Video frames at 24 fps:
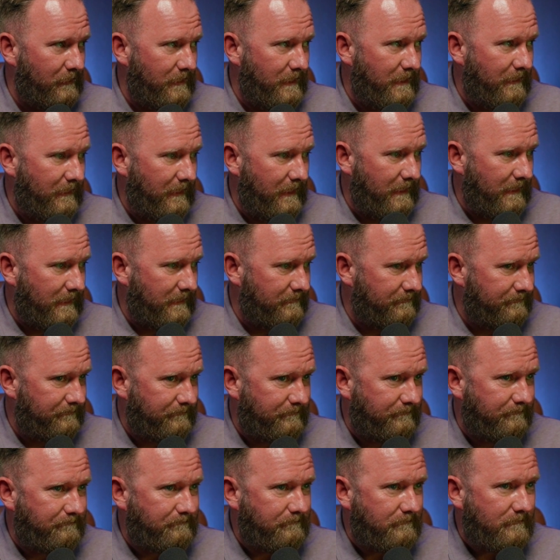What do you think?
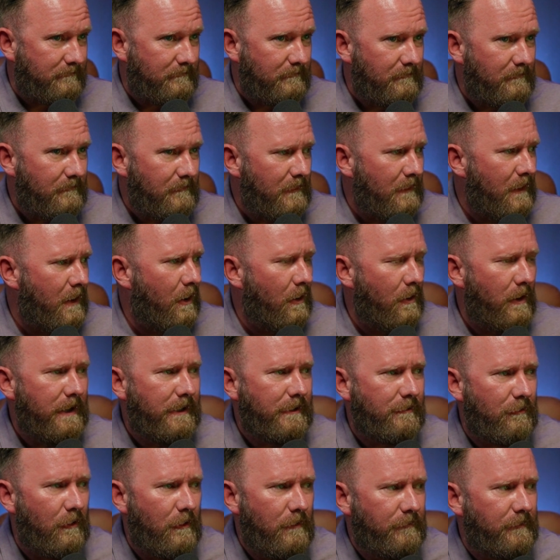All
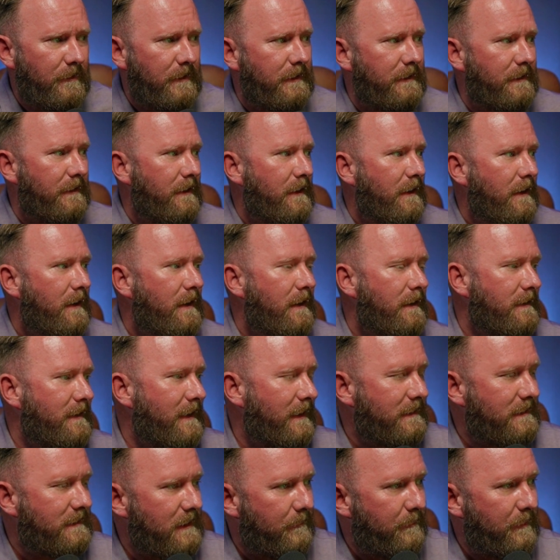right, Groveland.
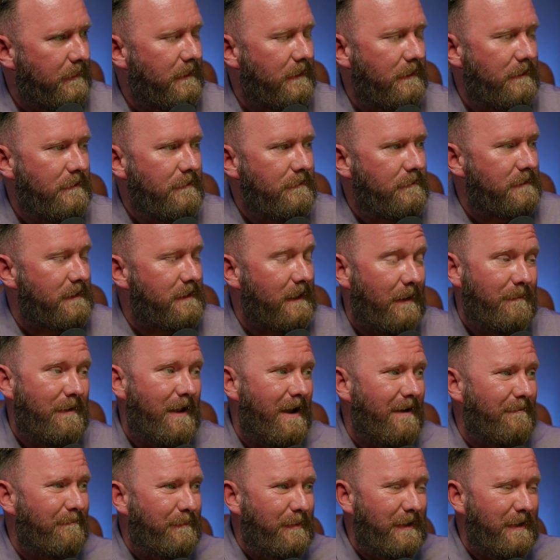Next up in the news, and I'm
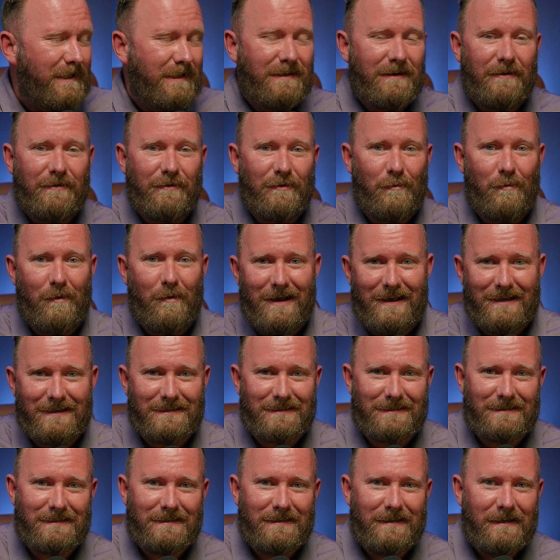not picking on the
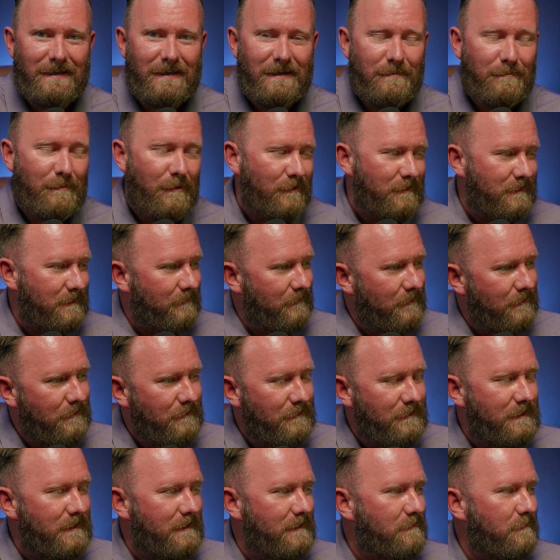West. Most of the
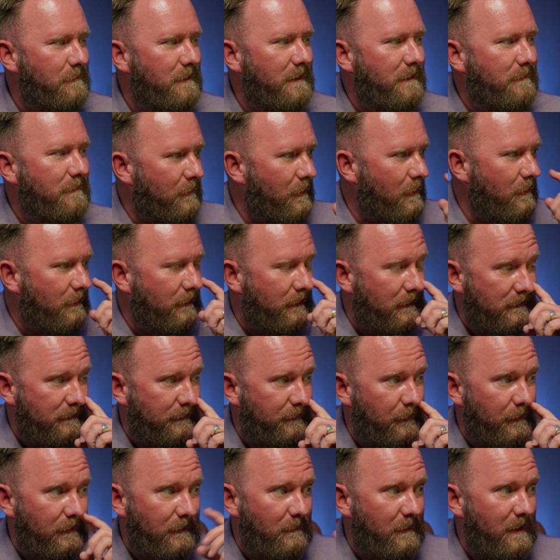news this week broke
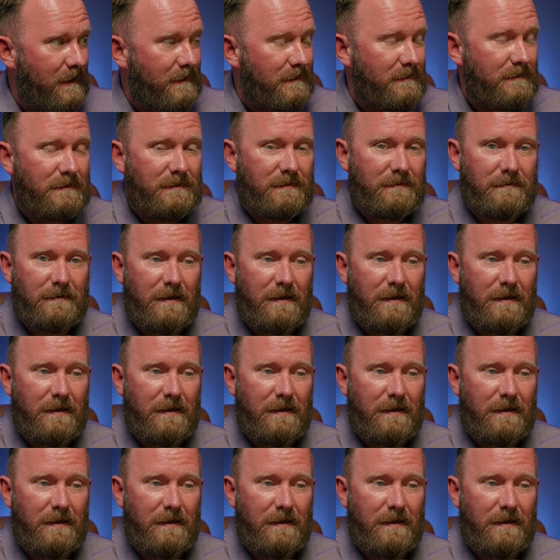for the West.